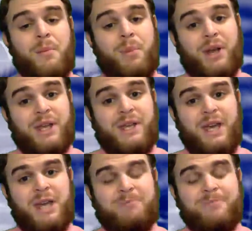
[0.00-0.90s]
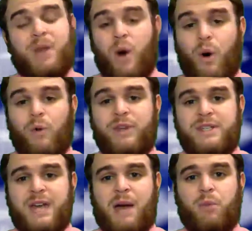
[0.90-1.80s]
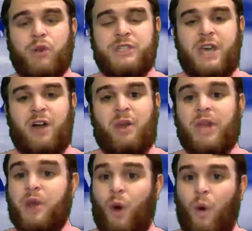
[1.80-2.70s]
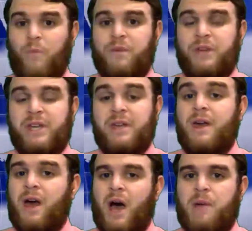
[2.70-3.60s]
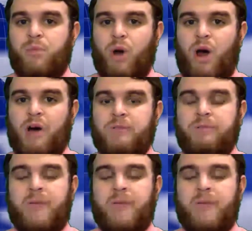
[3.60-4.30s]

But again, only time will tell, and hopefully I'm wrong.